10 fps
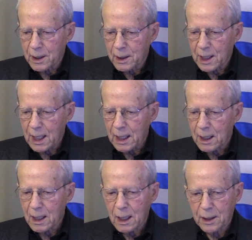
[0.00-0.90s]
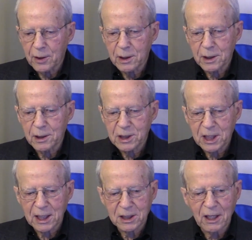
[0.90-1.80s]
There's
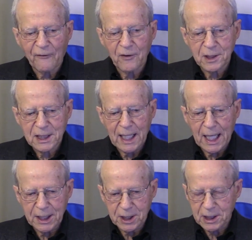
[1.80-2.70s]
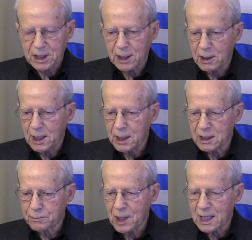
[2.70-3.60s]
6 different stages here in
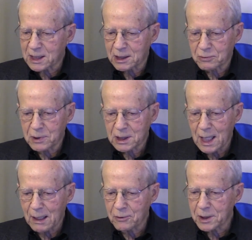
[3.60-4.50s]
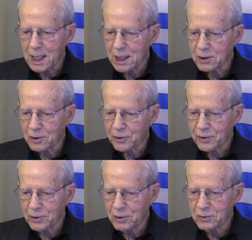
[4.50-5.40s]
this process, which I will not go
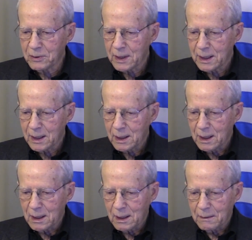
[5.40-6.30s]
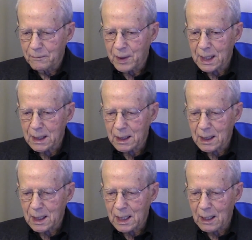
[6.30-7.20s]
through, but
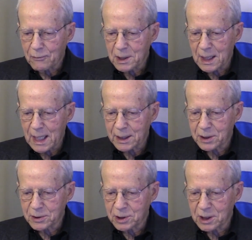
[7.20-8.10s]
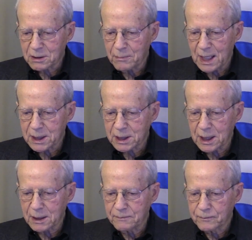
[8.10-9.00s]
I would like to just
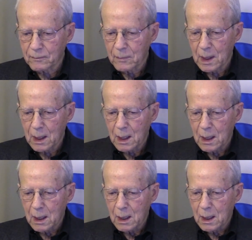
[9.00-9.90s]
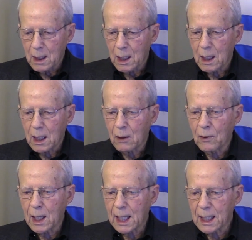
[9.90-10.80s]
mention
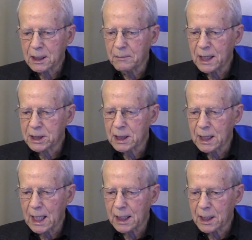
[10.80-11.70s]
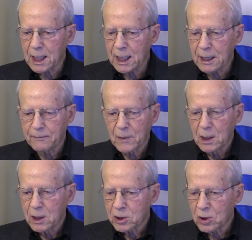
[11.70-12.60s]
Well, I'd like to mention that the
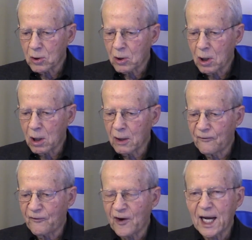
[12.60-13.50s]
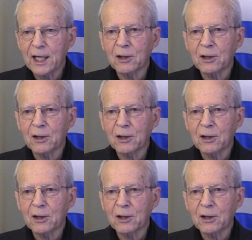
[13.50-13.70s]
so-called fight